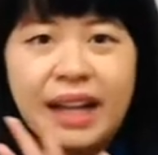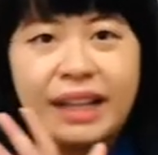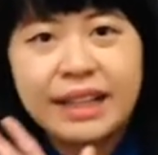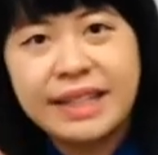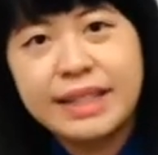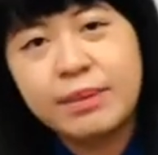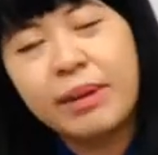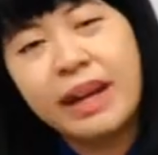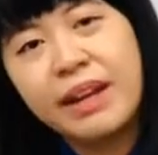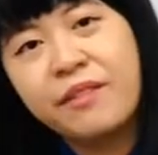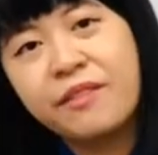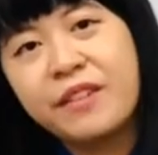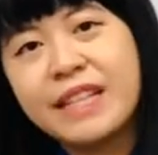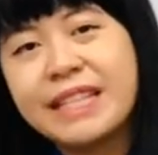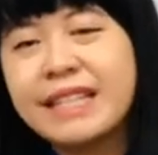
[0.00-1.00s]
Let's wait
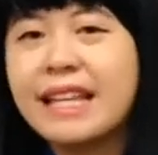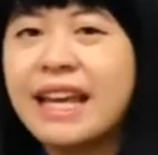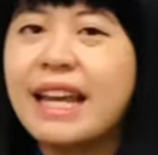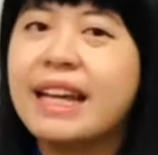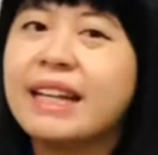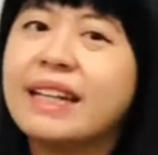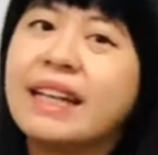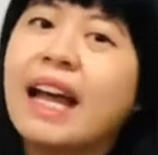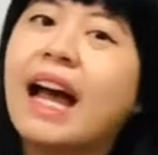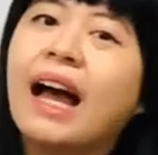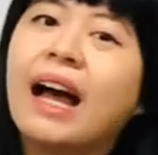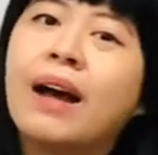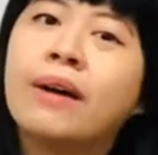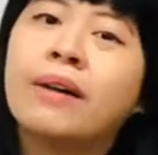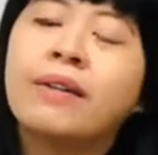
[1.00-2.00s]
and say ni
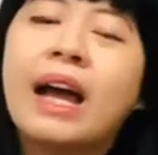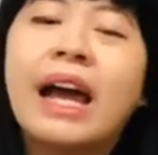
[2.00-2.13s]
hao.